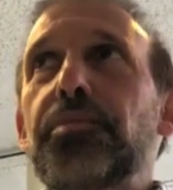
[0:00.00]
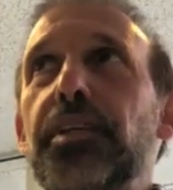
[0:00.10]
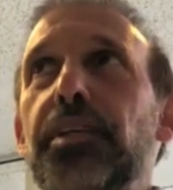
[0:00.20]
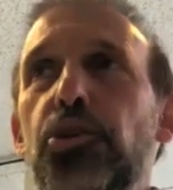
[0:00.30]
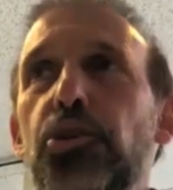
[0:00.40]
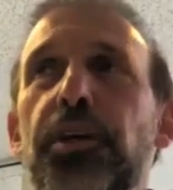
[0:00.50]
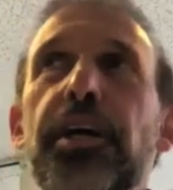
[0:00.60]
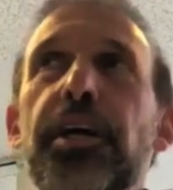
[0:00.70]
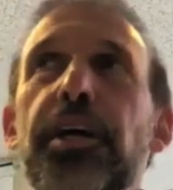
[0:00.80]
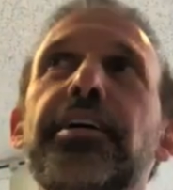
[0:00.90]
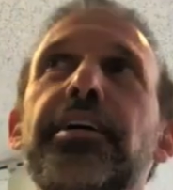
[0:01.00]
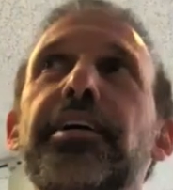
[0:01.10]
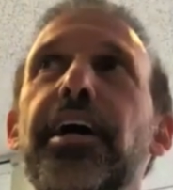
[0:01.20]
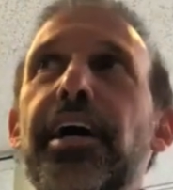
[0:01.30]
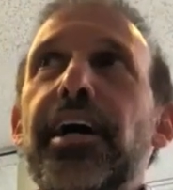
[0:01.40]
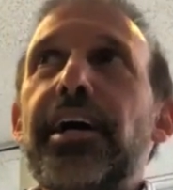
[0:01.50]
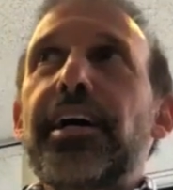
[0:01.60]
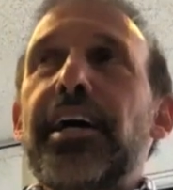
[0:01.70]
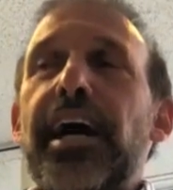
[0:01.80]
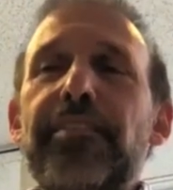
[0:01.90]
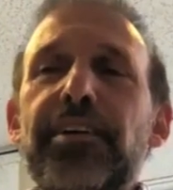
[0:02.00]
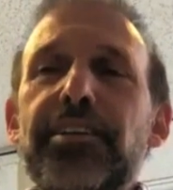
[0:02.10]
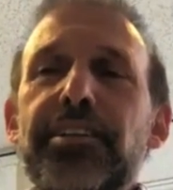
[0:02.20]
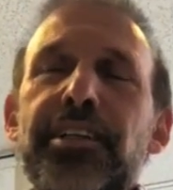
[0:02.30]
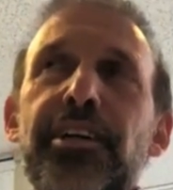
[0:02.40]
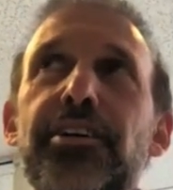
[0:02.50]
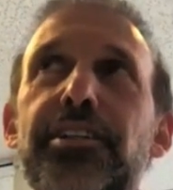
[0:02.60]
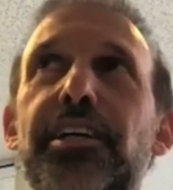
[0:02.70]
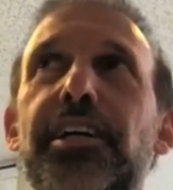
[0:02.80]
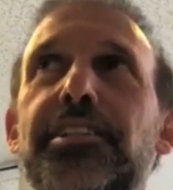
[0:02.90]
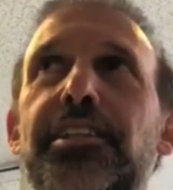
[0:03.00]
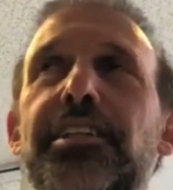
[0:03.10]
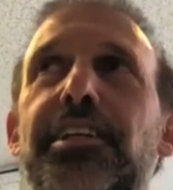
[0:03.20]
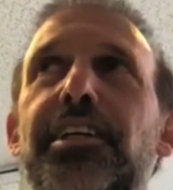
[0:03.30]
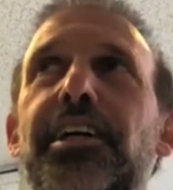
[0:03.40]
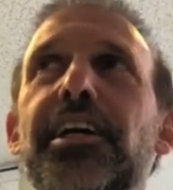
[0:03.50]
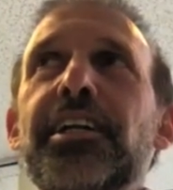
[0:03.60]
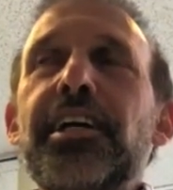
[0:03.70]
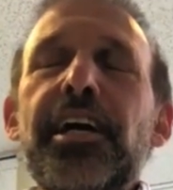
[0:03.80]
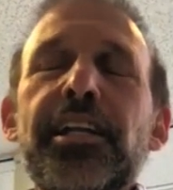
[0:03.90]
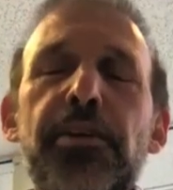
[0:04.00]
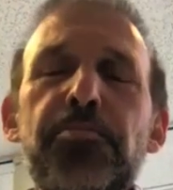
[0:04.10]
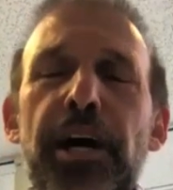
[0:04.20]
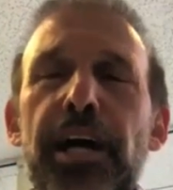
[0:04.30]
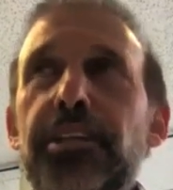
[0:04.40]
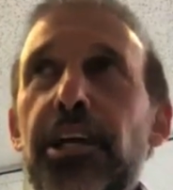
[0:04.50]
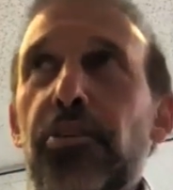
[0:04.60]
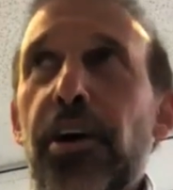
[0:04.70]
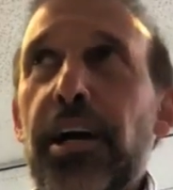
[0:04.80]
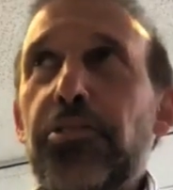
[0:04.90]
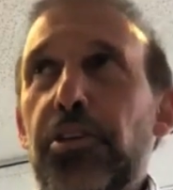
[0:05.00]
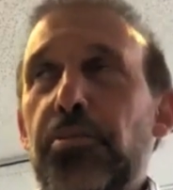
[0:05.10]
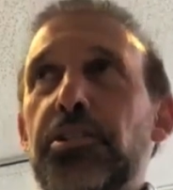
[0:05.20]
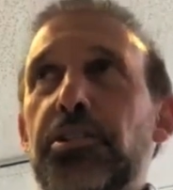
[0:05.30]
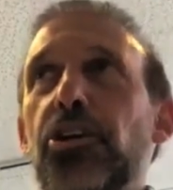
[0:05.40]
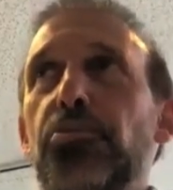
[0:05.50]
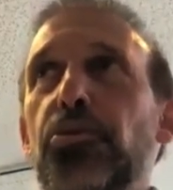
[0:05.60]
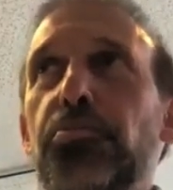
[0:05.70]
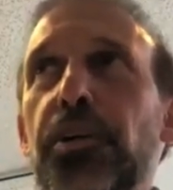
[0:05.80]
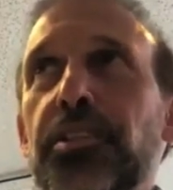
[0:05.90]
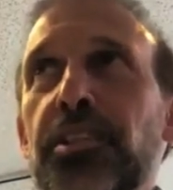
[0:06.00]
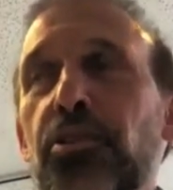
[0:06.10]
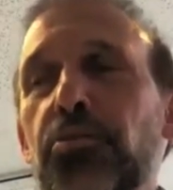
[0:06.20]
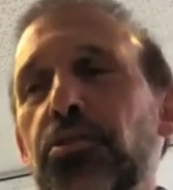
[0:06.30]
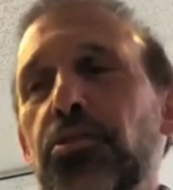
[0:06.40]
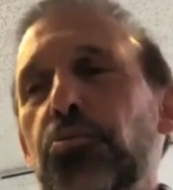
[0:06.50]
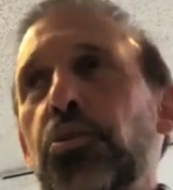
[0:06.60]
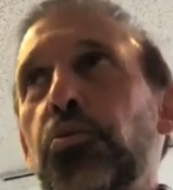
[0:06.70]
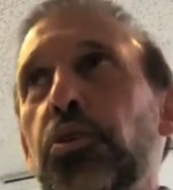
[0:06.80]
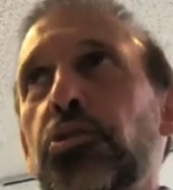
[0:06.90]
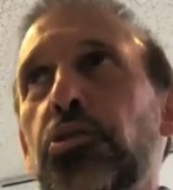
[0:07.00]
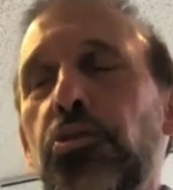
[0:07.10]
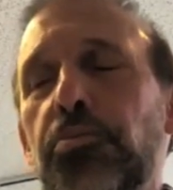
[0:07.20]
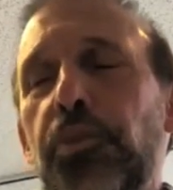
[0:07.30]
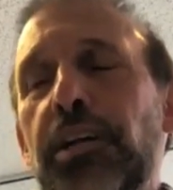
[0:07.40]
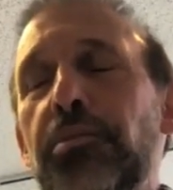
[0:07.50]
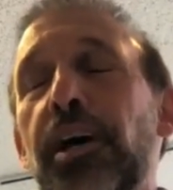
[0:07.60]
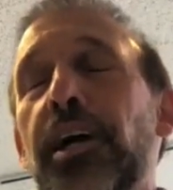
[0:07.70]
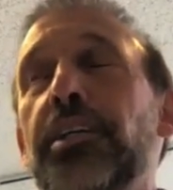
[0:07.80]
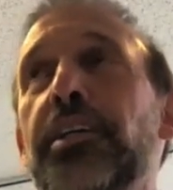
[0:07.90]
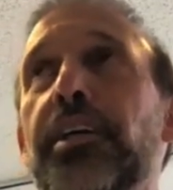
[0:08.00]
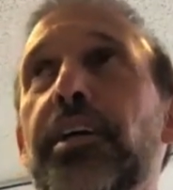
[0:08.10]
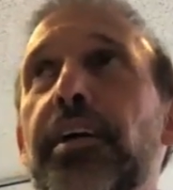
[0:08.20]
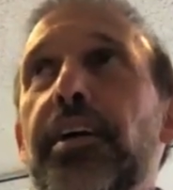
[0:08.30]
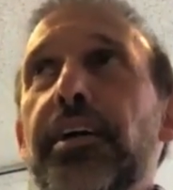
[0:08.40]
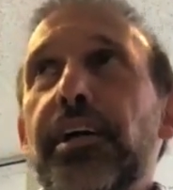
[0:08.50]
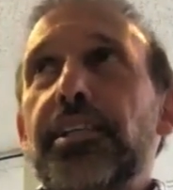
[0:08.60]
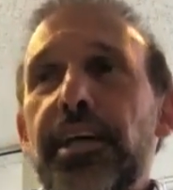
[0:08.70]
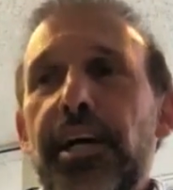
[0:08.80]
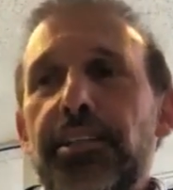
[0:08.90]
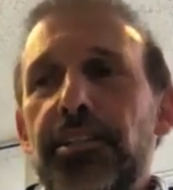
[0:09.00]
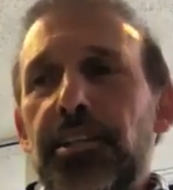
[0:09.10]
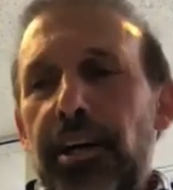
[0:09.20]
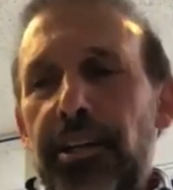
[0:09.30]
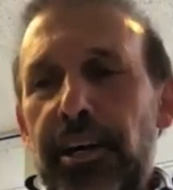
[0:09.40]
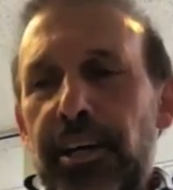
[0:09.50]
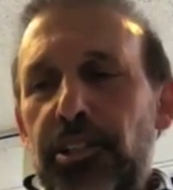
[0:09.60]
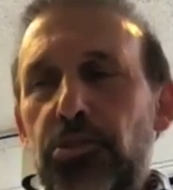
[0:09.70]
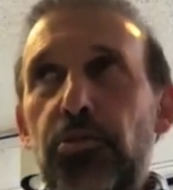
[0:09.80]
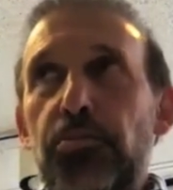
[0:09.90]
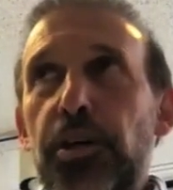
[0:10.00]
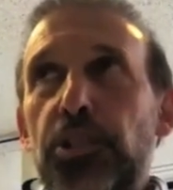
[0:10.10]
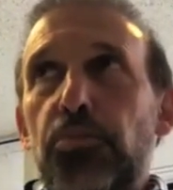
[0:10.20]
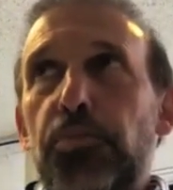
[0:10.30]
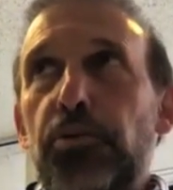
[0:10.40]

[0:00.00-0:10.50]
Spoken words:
hoopla having an impact later on. I don't think it'll be terrible, but we'll work through it. Bottom line is that LA is a place where people